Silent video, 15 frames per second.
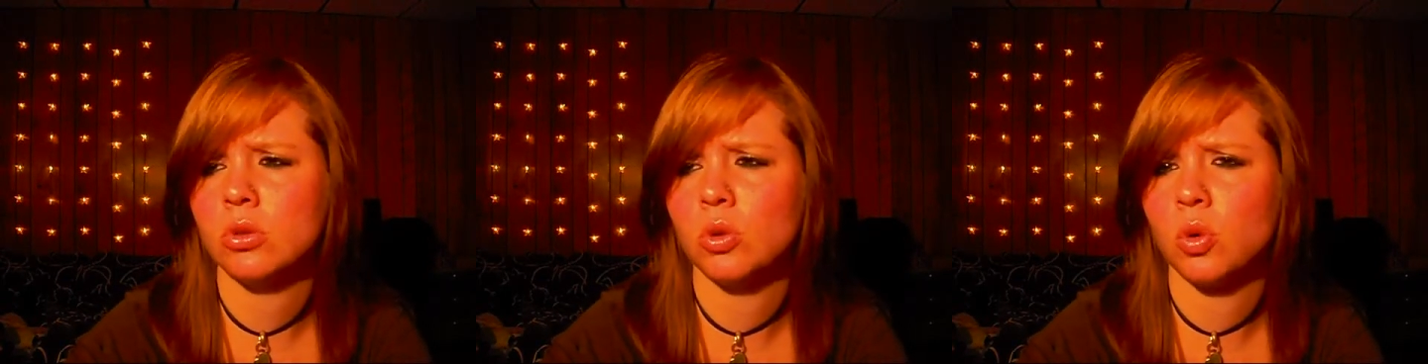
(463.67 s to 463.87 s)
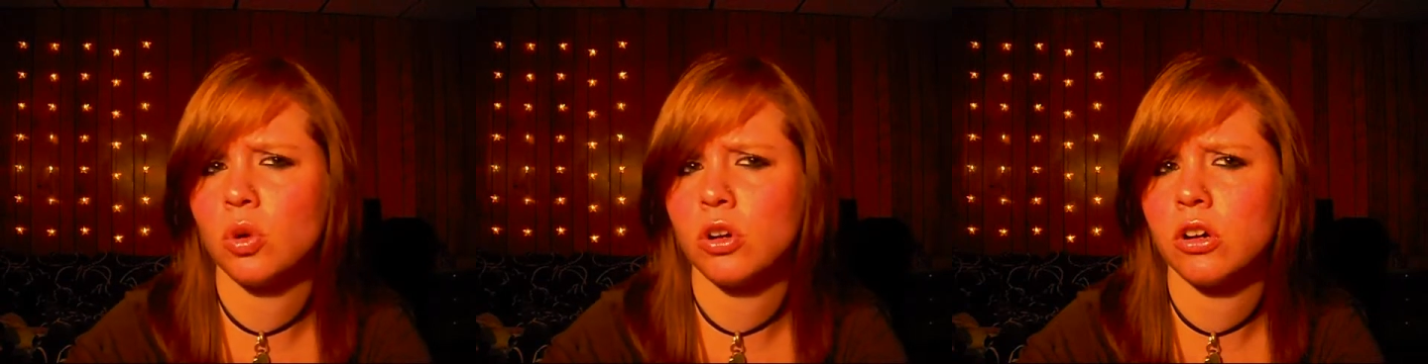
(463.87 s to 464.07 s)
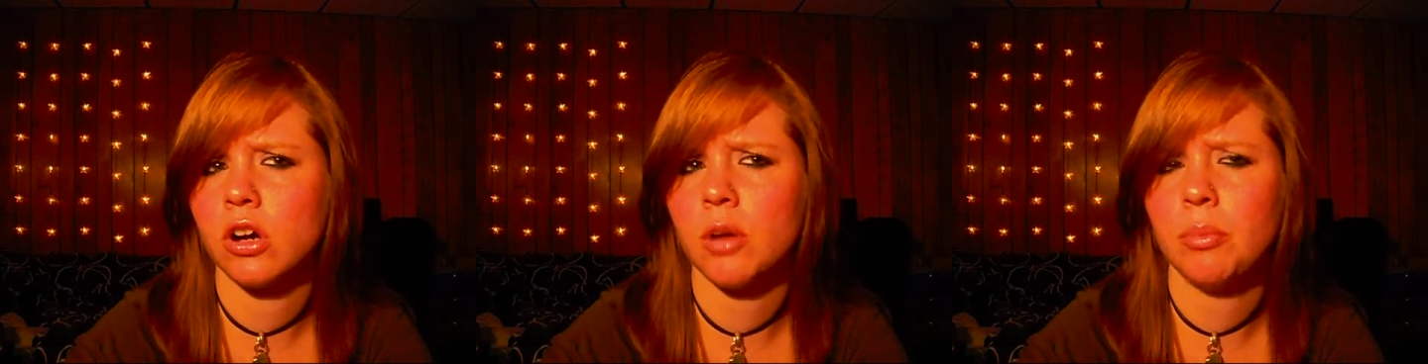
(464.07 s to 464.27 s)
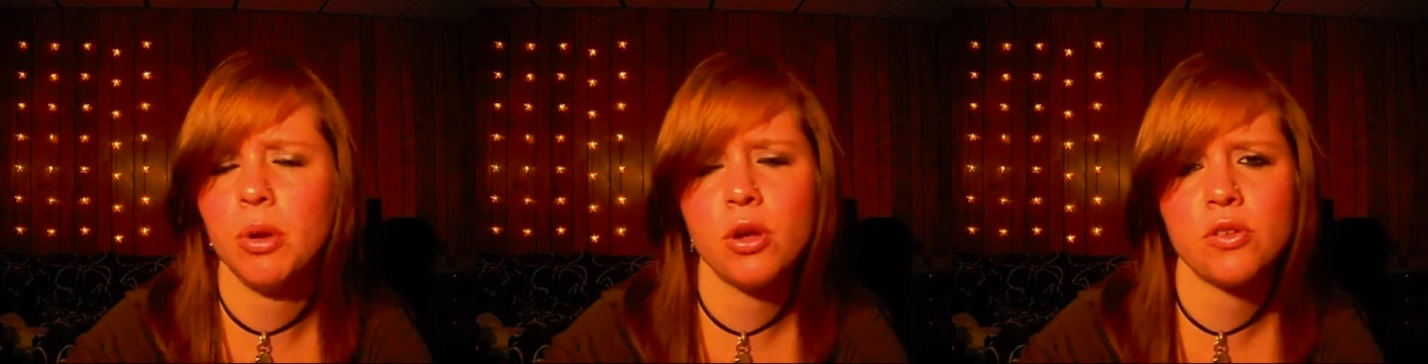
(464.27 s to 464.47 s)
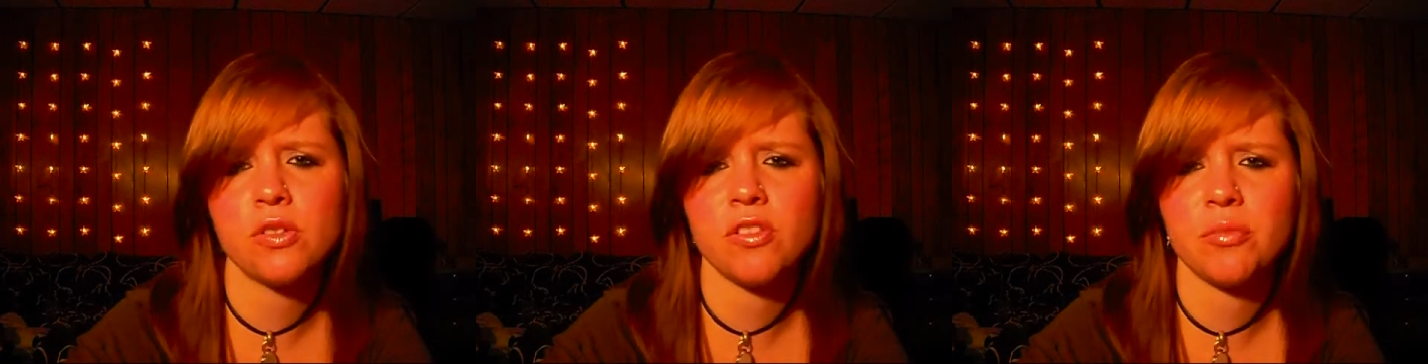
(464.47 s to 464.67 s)
or a
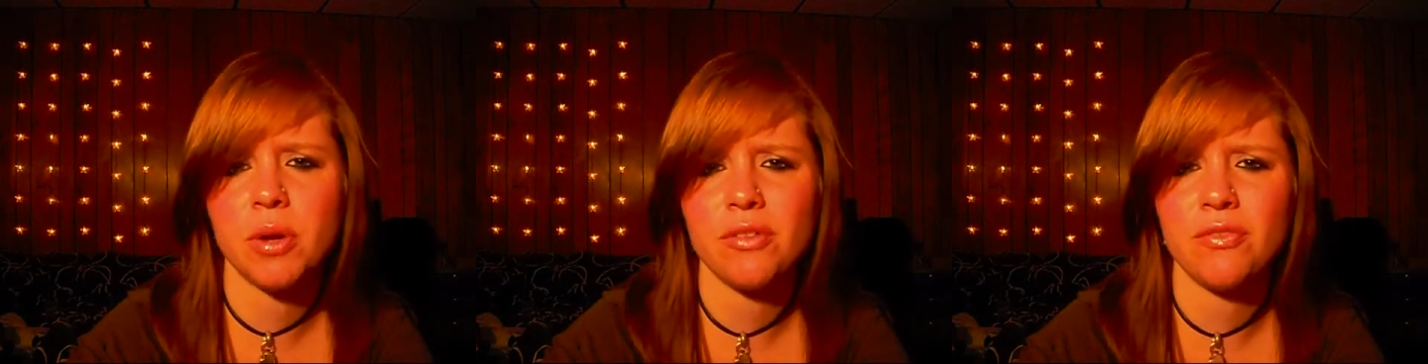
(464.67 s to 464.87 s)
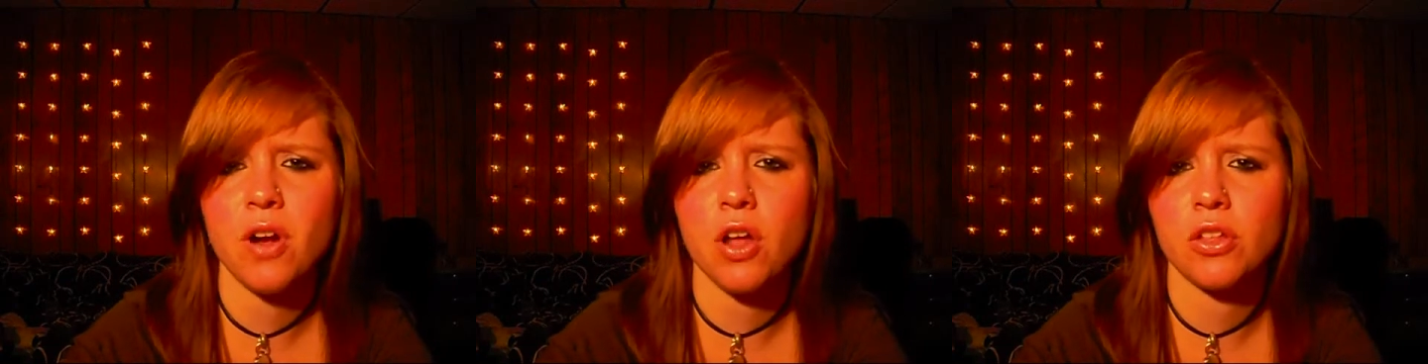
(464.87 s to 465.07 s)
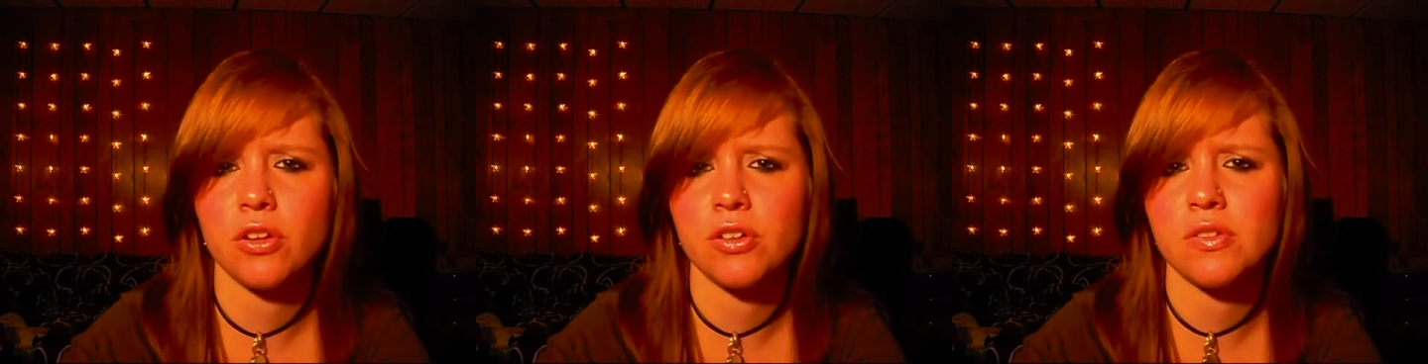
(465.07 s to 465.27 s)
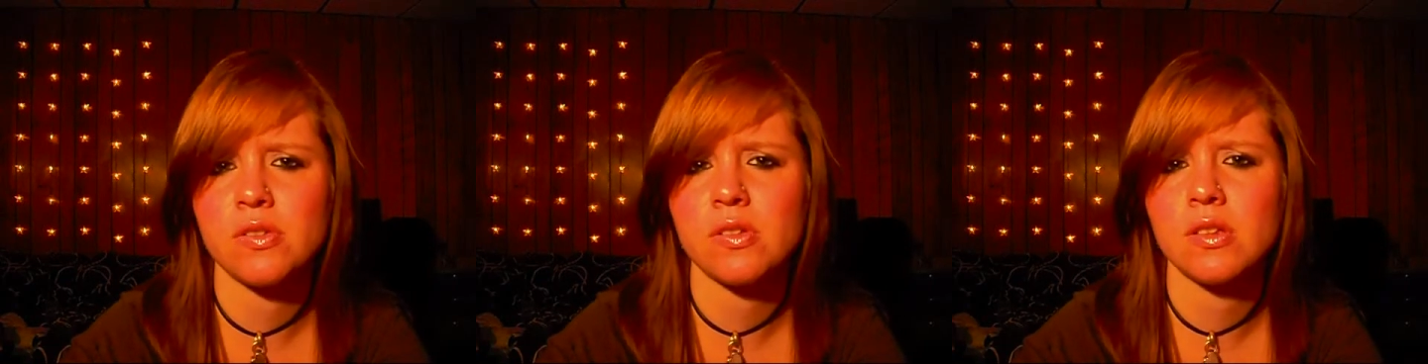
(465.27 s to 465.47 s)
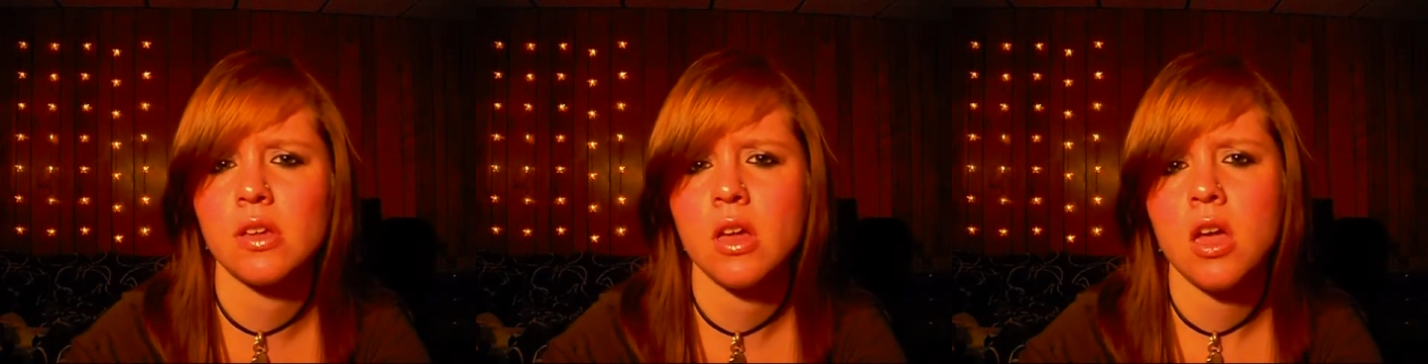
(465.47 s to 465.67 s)
post of my
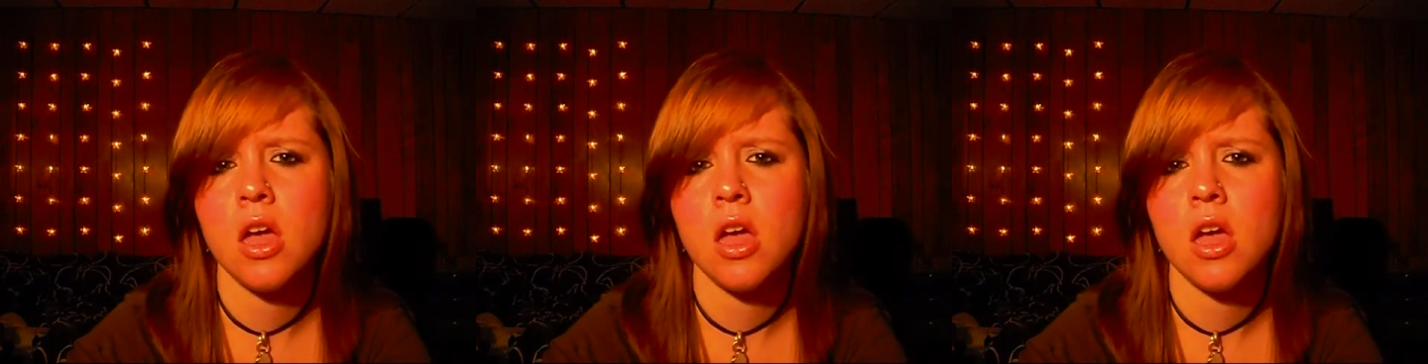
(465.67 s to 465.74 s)
father's,